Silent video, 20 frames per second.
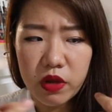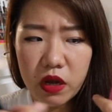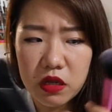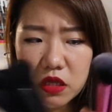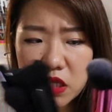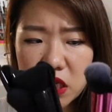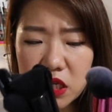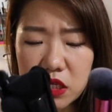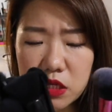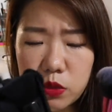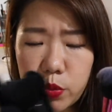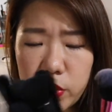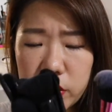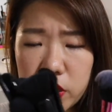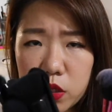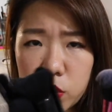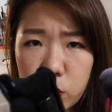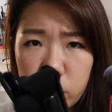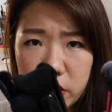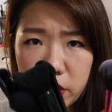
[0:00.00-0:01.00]
this
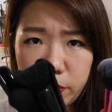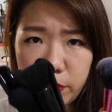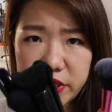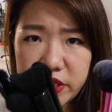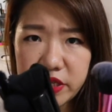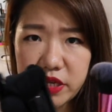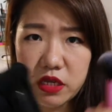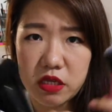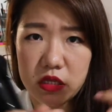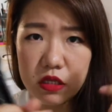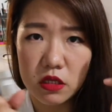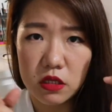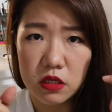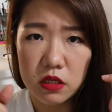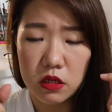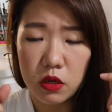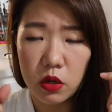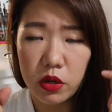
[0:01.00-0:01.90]
without 20%,